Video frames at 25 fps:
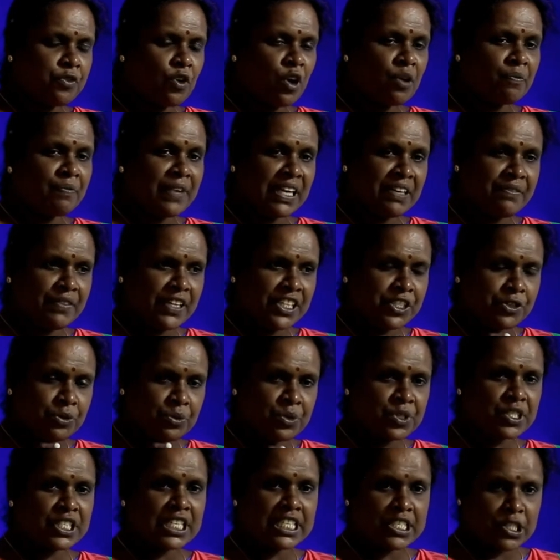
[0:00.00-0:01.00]
form, when we
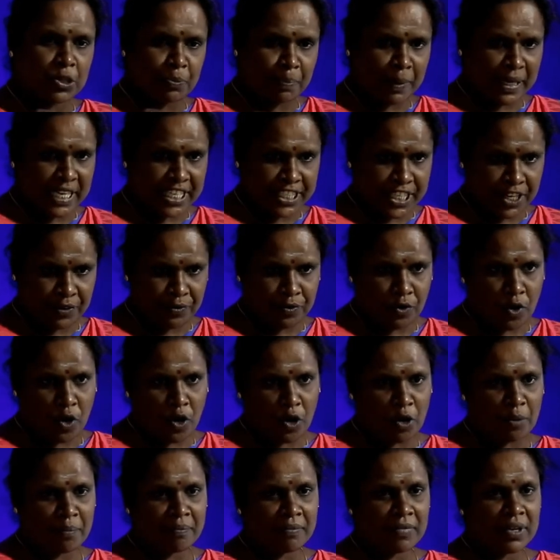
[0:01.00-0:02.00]
use the superlative
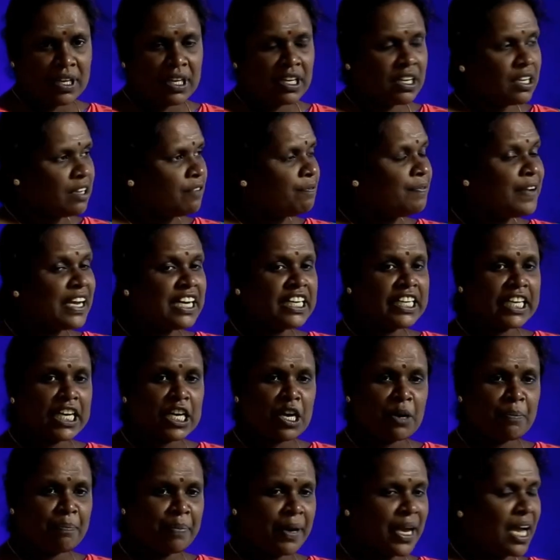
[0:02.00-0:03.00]
form, when
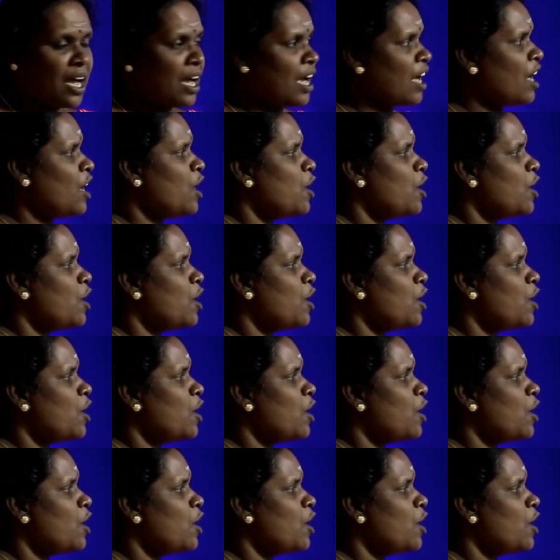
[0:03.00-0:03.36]
compare